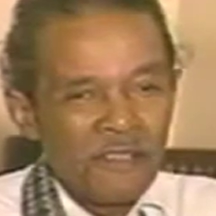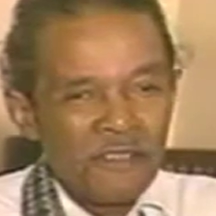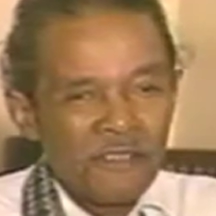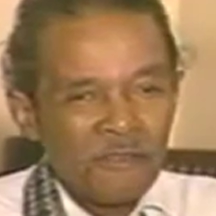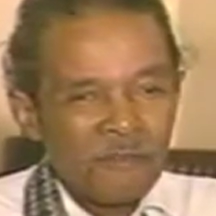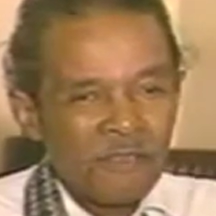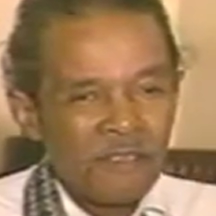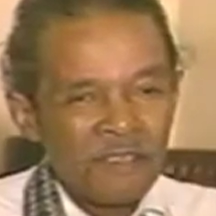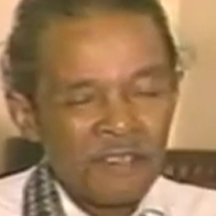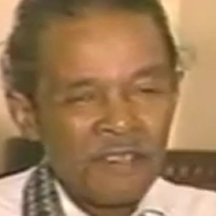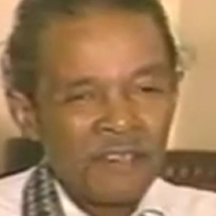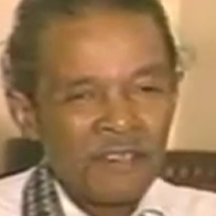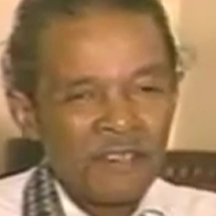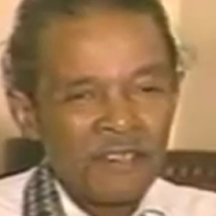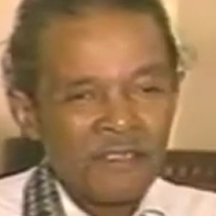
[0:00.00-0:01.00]
So one
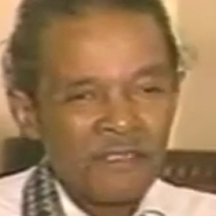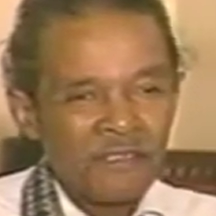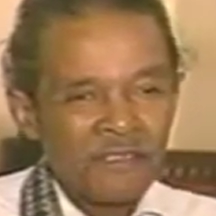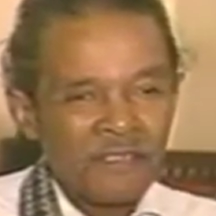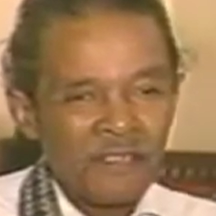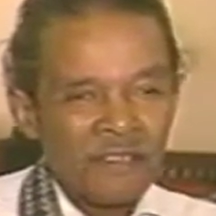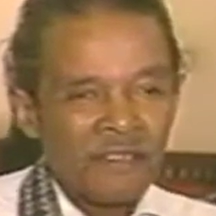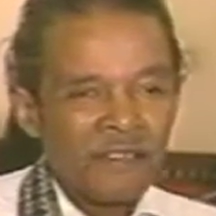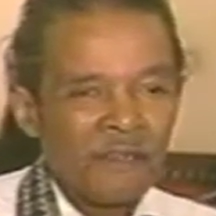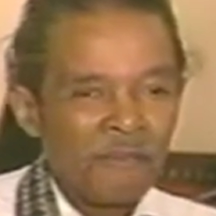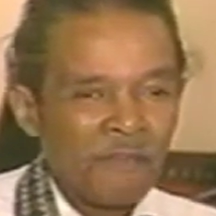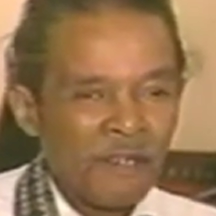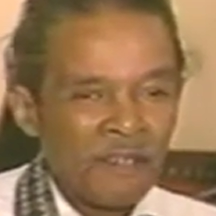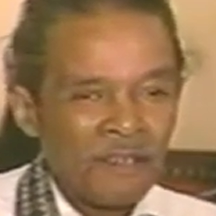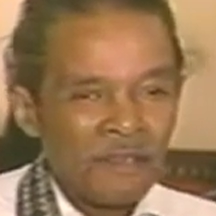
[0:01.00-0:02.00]
thing led to another, and I
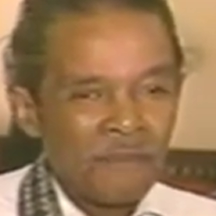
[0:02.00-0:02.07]
wound